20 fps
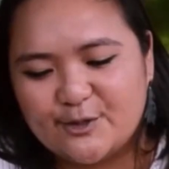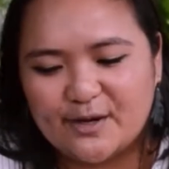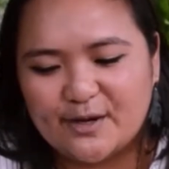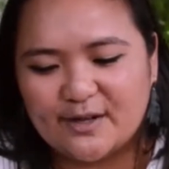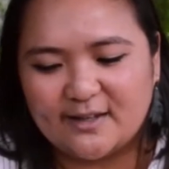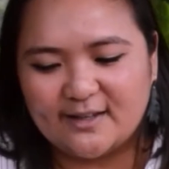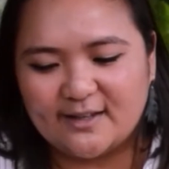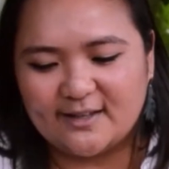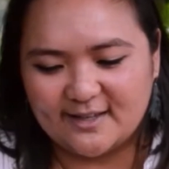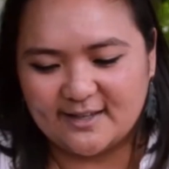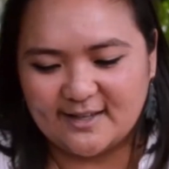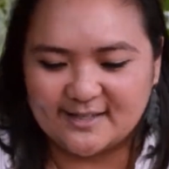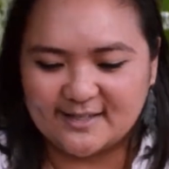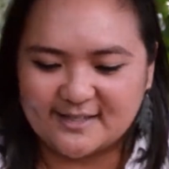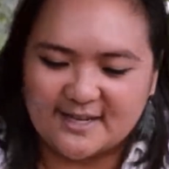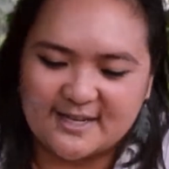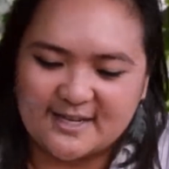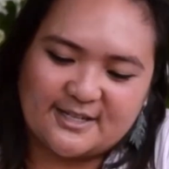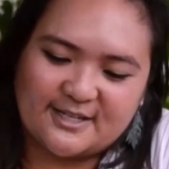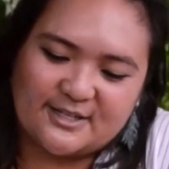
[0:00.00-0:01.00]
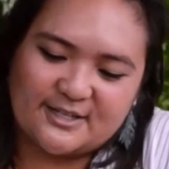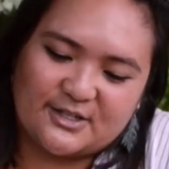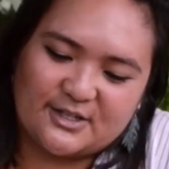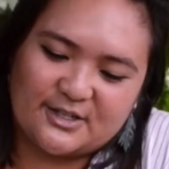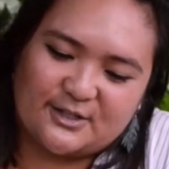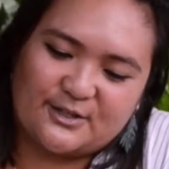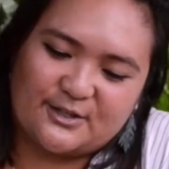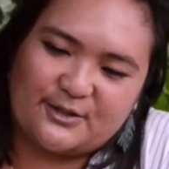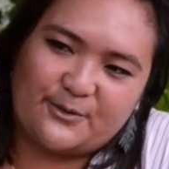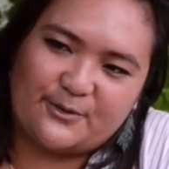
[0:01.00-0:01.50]
But like this, I can
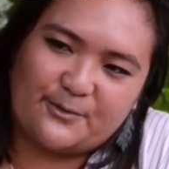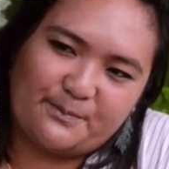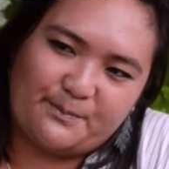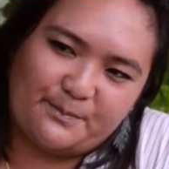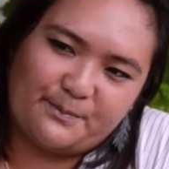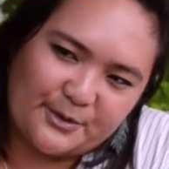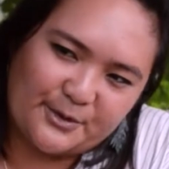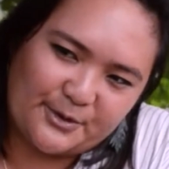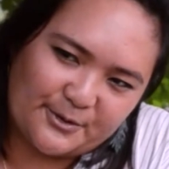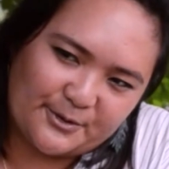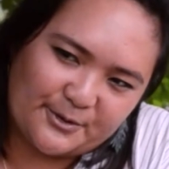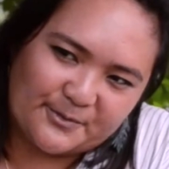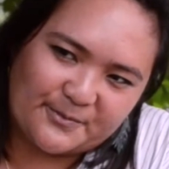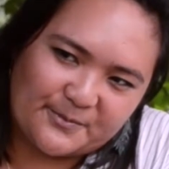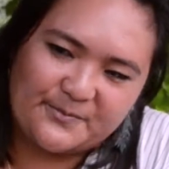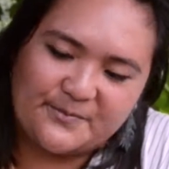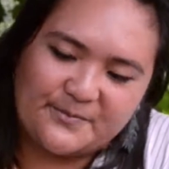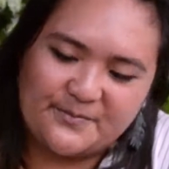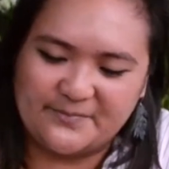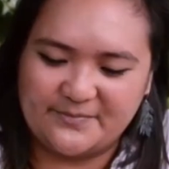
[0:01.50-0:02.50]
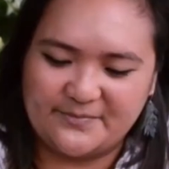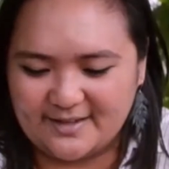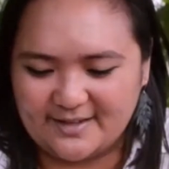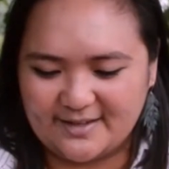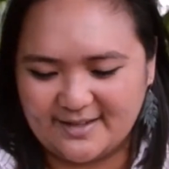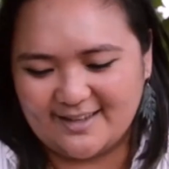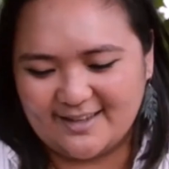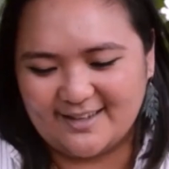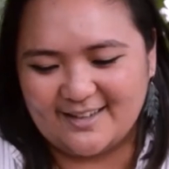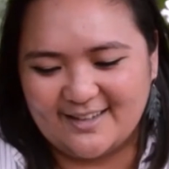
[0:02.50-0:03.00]
just do boom.
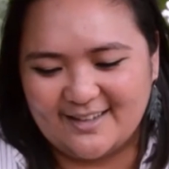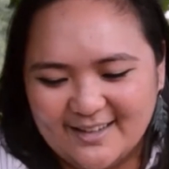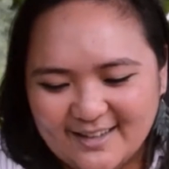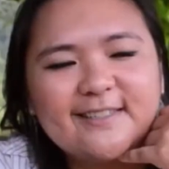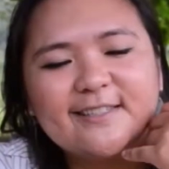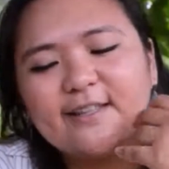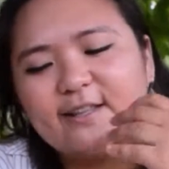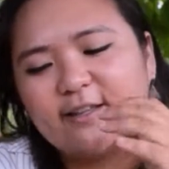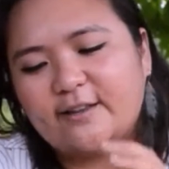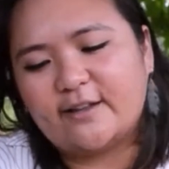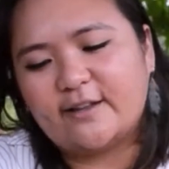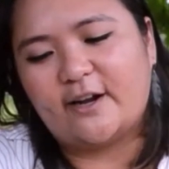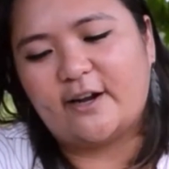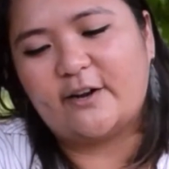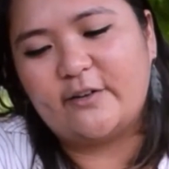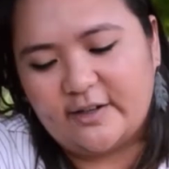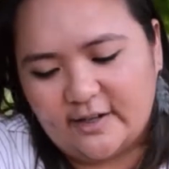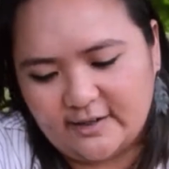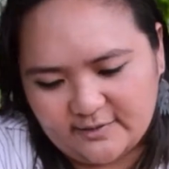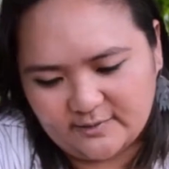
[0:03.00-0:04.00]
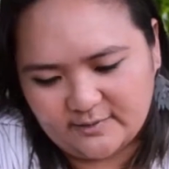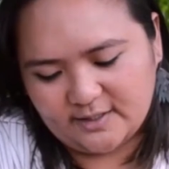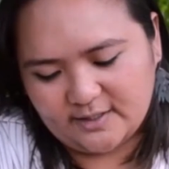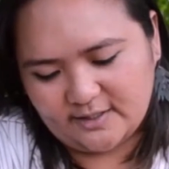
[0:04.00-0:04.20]
The thing that what